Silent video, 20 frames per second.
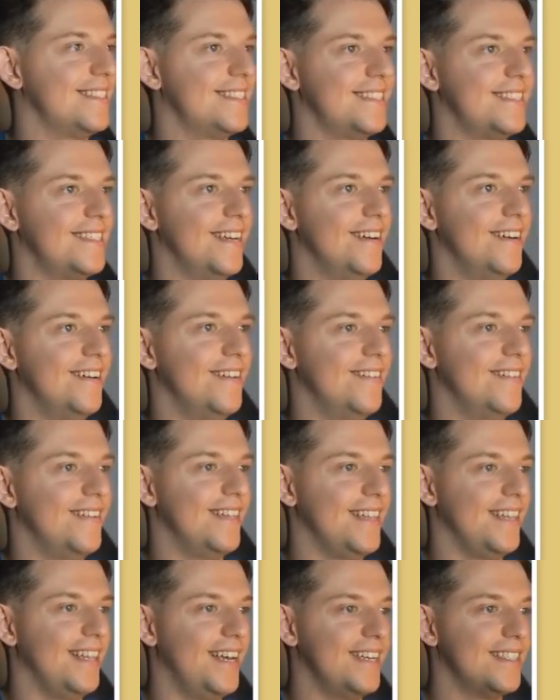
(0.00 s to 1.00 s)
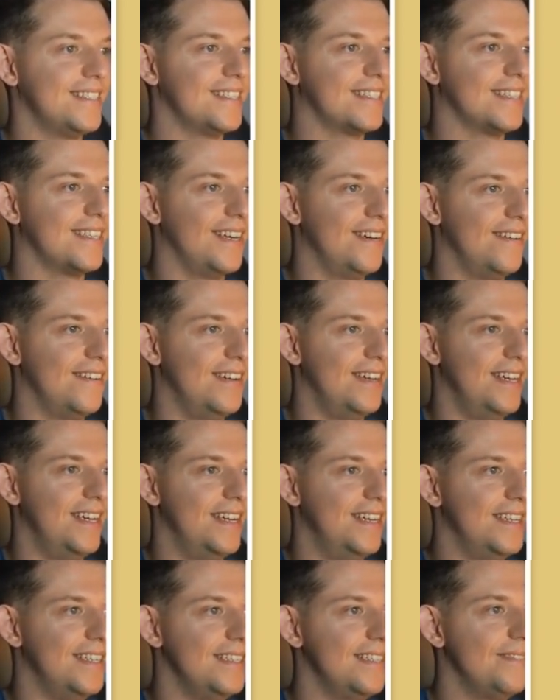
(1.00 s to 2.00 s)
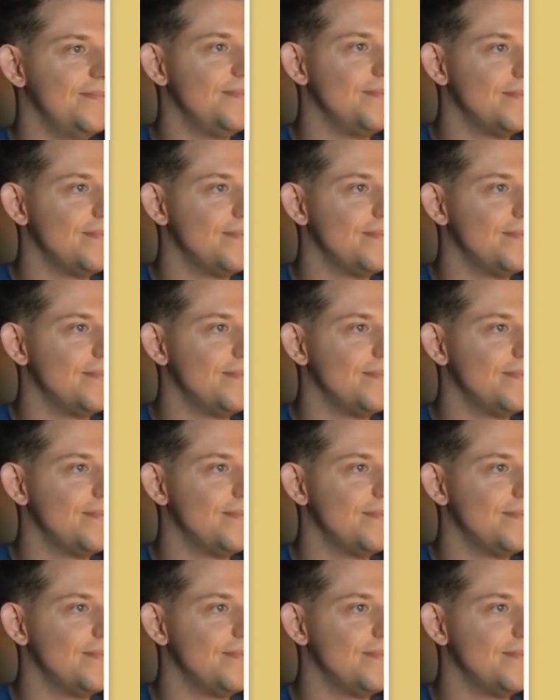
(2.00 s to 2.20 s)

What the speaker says: So let's go ahead.